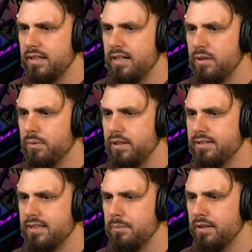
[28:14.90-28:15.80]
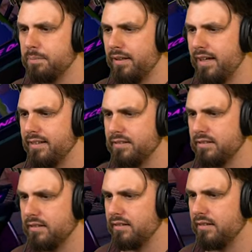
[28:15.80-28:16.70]
Anyways, give me the planks.
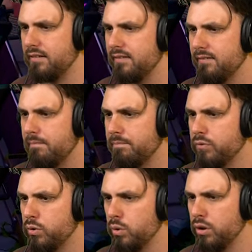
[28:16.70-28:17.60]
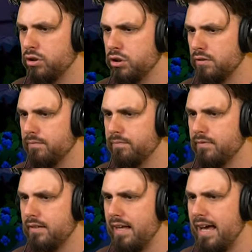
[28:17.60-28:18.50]
Oh, torch.
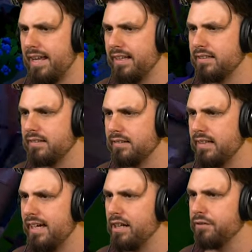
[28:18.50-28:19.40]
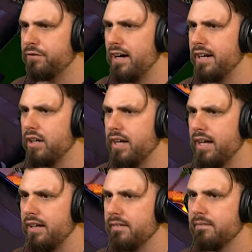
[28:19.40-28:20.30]
Add it. Light on the fire.
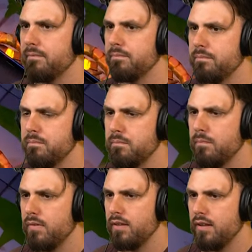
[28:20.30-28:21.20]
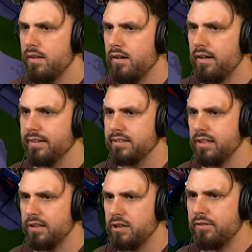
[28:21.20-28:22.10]
Okay. All right, it's
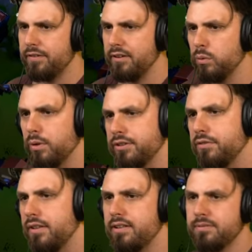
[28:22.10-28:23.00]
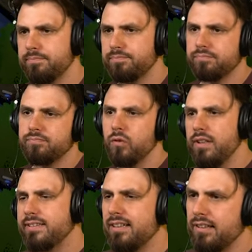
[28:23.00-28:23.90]
gonna lure everything towards it, right?
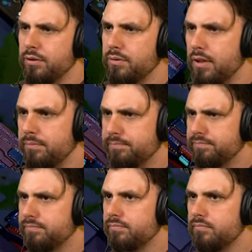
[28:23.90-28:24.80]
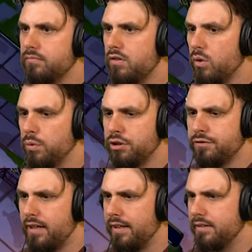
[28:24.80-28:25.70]
Needs sunlight to grow, which is
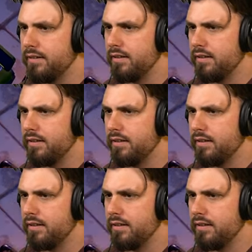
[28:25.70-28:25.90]
fine.